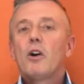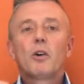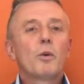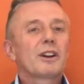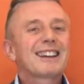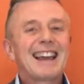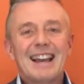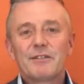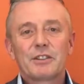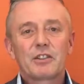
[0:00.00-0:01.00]
or I want a
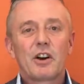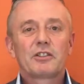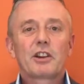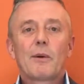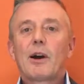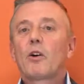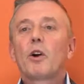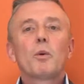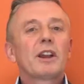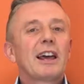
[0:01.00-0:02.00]
canvas card to go out,
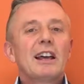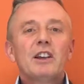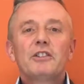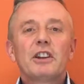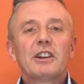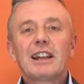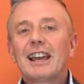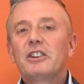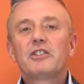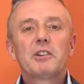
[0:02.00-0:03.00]
or I want to send an
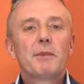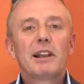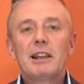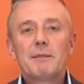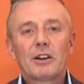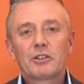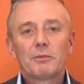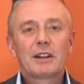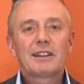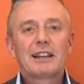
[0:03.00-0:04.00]
HTML email
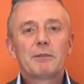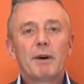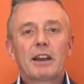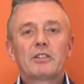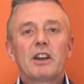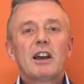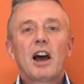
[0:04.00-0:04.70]
to my database.